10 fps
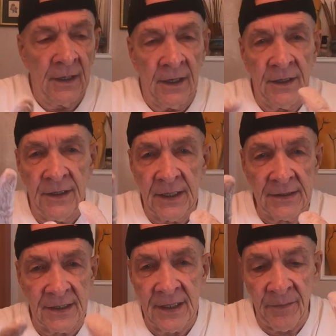and it
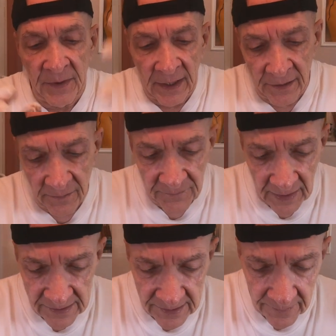does the same thing on your
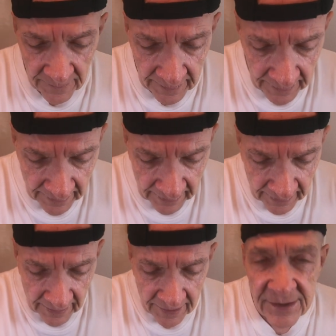face.
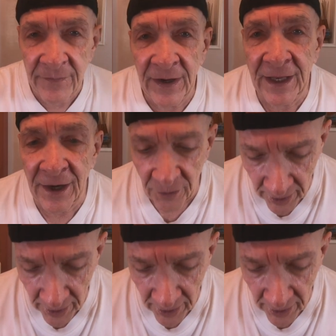Let's see if I can get it